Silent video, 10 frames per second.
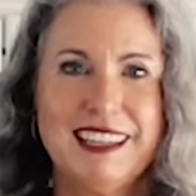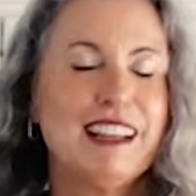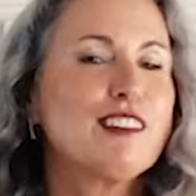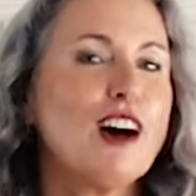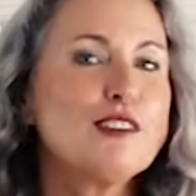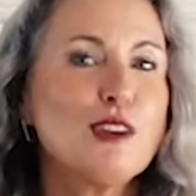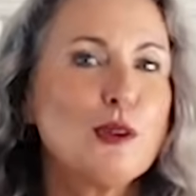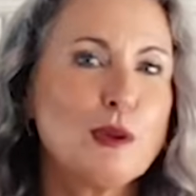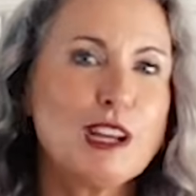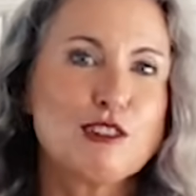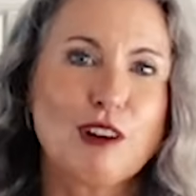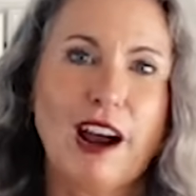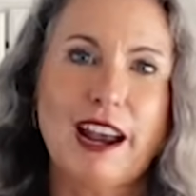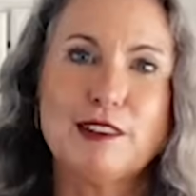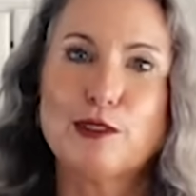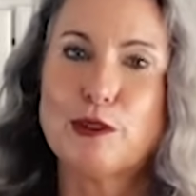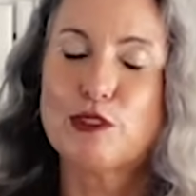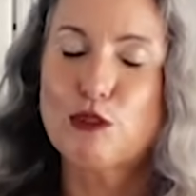It's also quick dry, so it's a